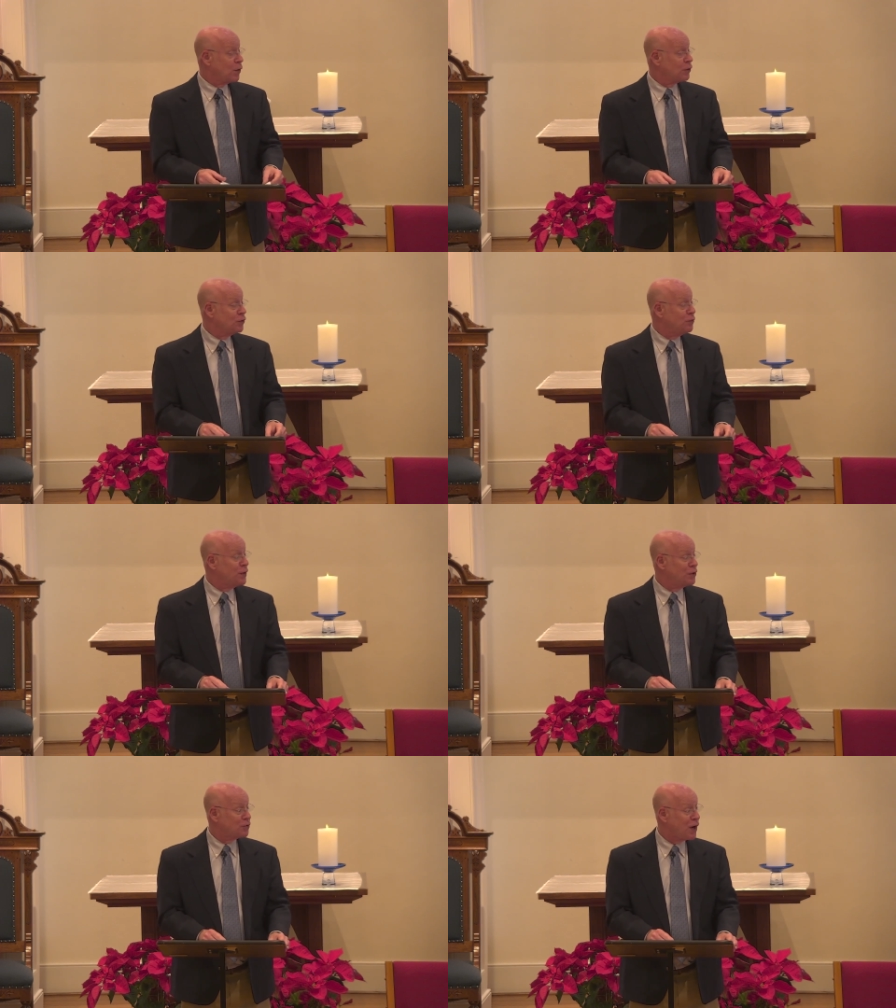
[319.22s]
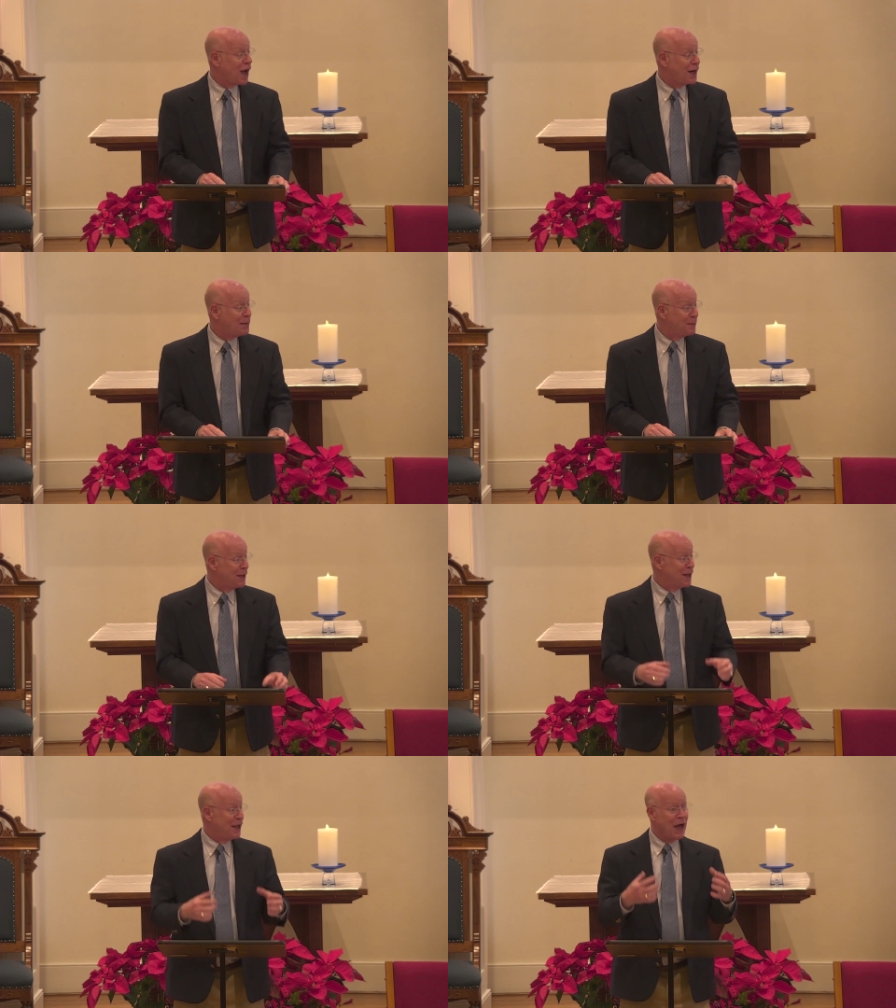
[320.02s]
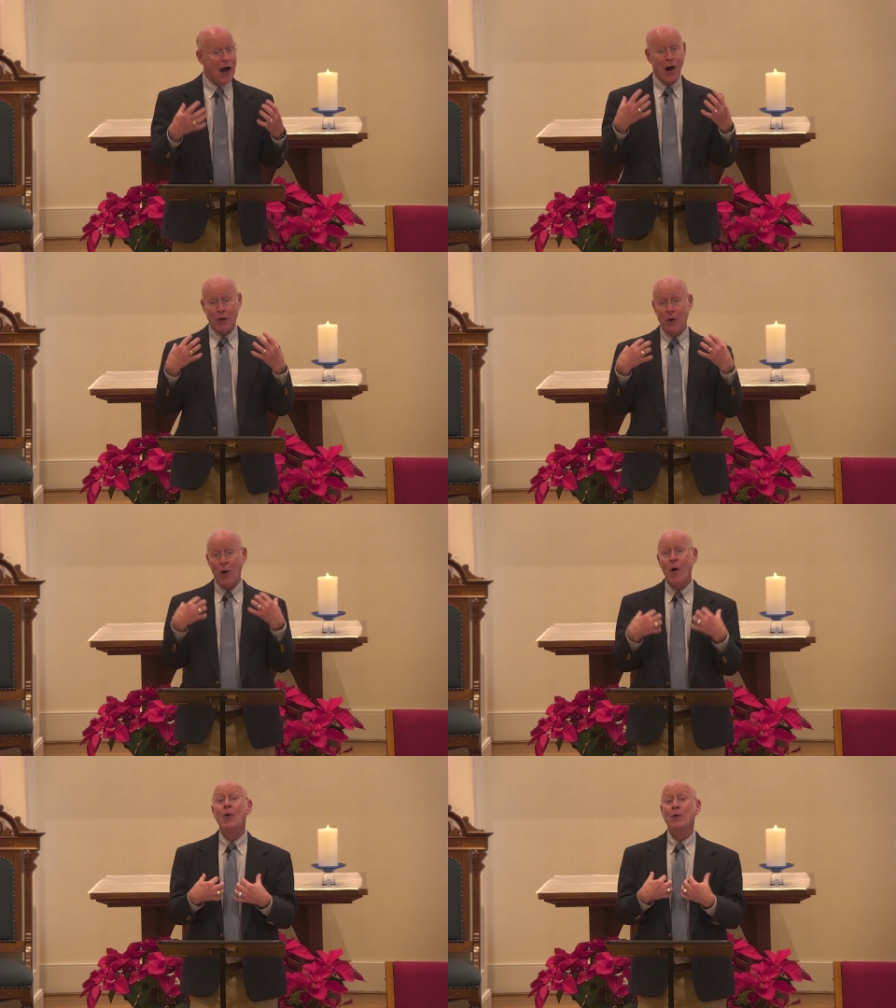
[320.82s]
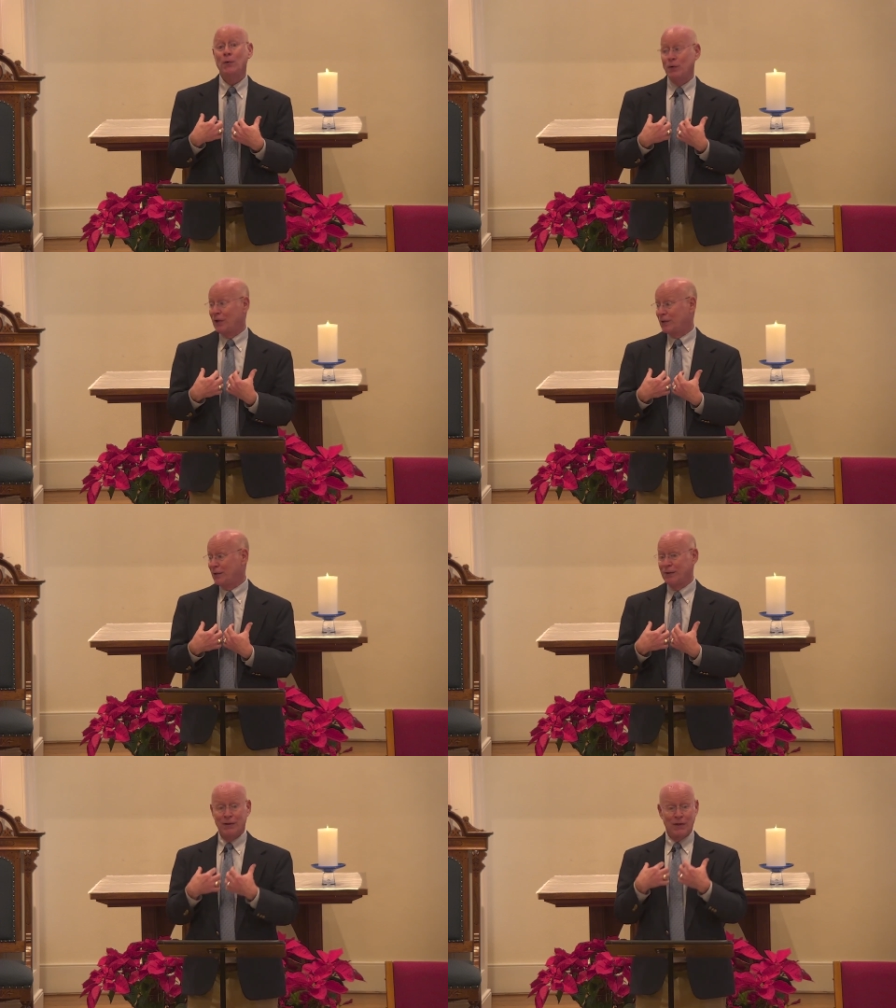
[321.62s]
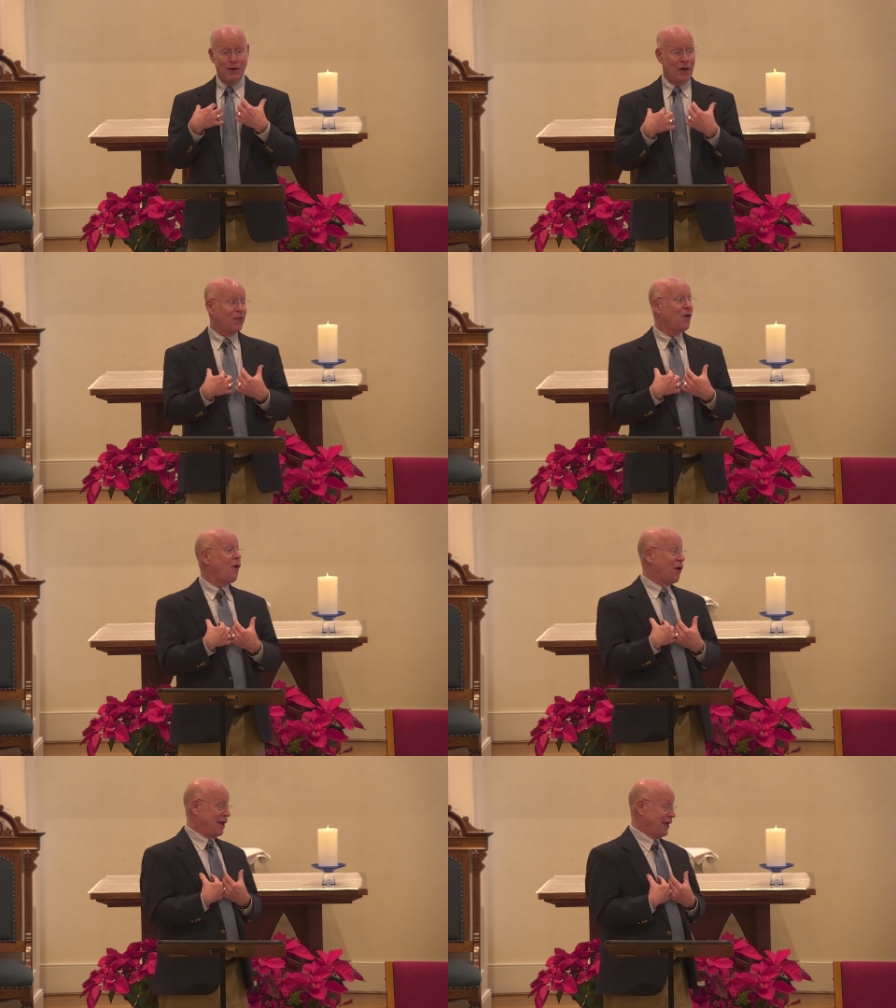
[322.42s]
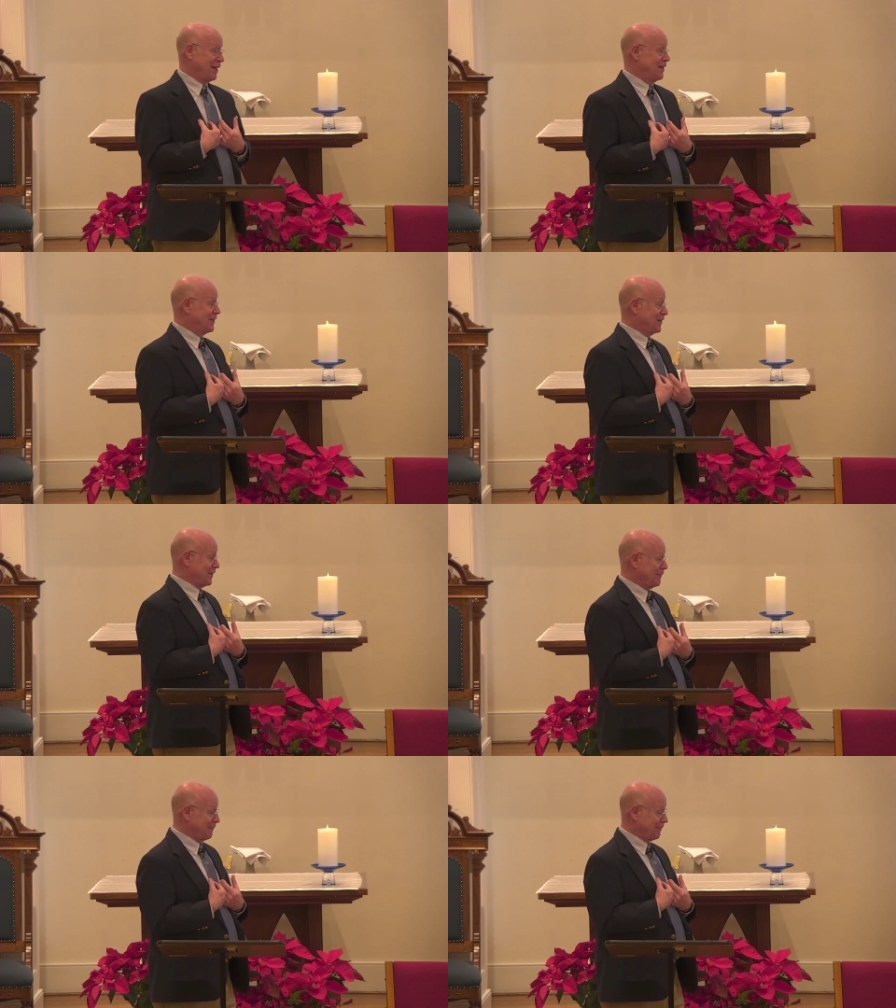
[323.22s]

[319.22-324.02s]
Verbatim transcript: or do we try to be our own authorities?